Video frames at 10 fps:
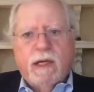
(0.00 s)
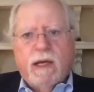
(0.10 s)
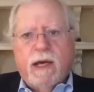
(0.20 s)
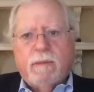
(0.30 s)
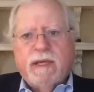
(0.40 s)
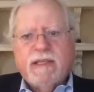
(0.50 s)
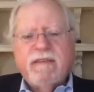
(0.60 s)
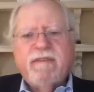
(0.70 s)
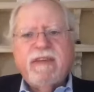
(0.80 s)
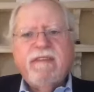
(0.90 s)
Uh, because
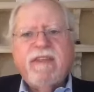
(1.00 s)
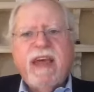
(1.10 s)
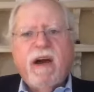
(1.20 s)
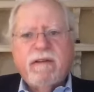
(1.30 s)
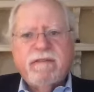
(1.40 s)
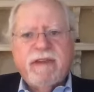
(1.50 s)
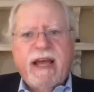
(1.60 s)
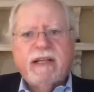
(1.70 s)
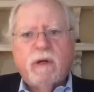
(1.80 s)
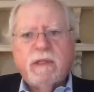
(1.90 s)
if, if they are in
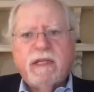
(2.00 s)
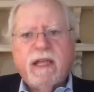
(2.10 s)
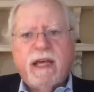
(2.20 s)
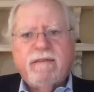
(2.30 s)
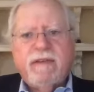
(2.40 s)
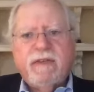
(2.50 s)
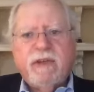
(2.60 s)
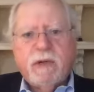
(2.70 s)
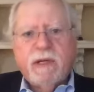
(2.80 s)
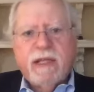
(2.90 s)
fact holding a lot of
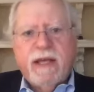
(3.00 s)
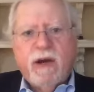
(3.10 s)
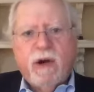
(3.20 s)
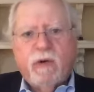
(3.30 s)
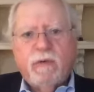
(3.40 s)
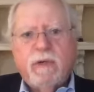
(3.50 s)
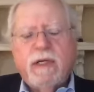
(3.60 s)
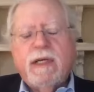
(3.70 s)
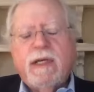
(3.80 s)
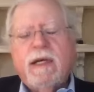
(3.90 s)
inventory that they owe,
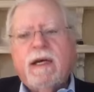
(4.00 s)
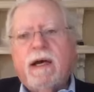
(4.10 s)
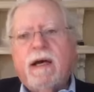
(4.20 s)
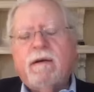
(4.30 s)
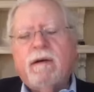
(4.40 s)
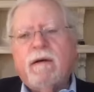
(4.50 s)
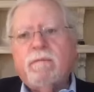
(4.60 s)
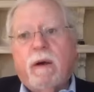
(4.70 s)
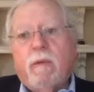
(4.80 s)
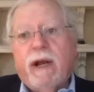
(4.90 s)
uh,
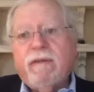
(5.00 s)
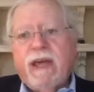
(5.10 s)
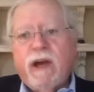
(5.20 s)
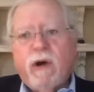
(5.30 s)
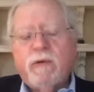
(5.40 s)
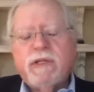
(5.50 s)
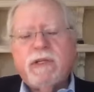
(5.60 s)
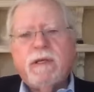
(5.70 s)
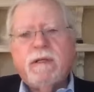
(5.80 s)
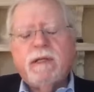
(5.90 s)
whatever they owe to
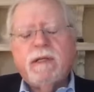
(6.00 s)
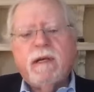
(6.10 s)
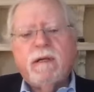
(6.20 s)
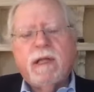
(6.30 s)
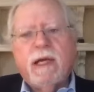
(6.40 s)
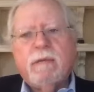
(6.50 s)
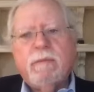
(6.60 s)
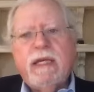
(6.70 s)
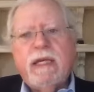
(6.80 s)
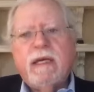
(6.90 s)
the, to the underlying
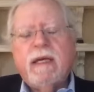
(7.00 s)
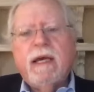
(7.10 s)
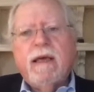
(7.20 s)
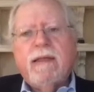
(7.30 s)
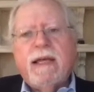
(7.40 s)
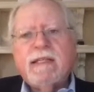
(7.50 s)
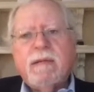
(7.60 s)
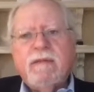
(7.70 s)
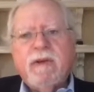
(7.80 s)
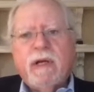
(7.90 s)
media, that's going to
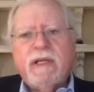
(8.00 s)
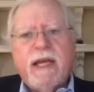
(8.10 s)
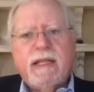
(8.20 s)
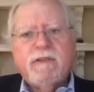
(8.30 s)
be a very tense